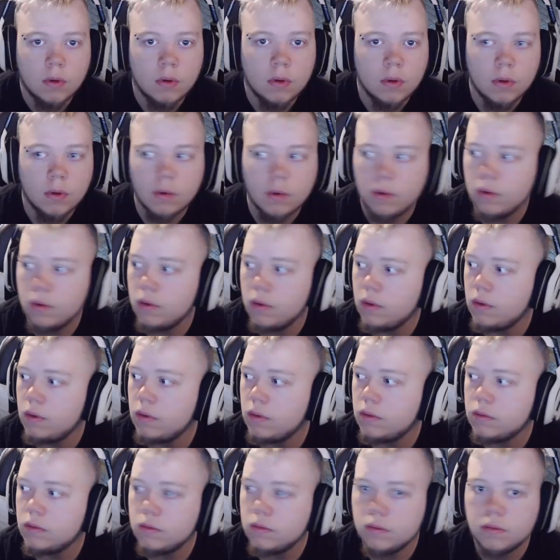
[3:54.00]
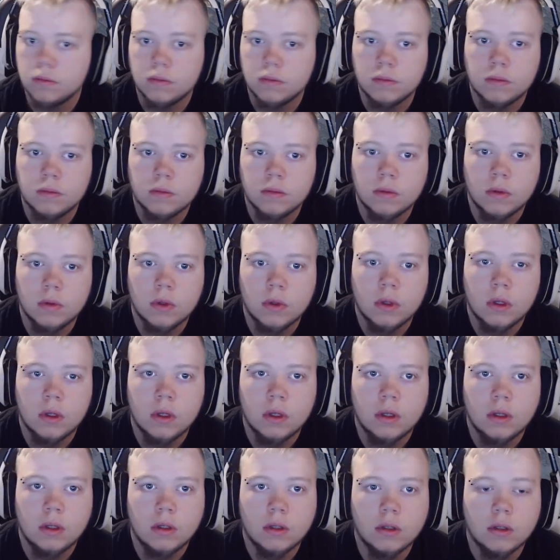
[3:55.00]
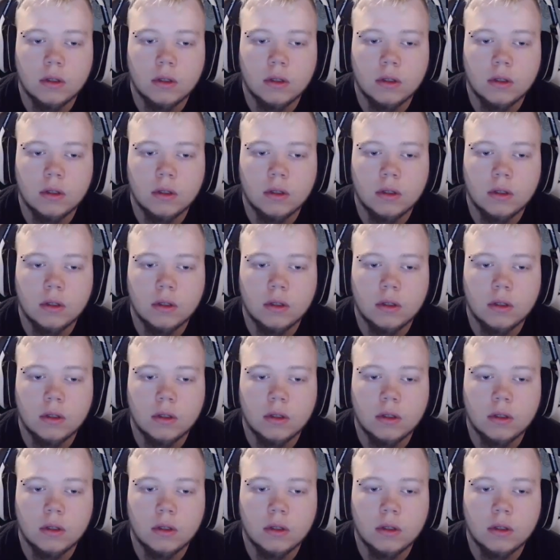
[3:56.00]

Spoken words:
(no one is talking)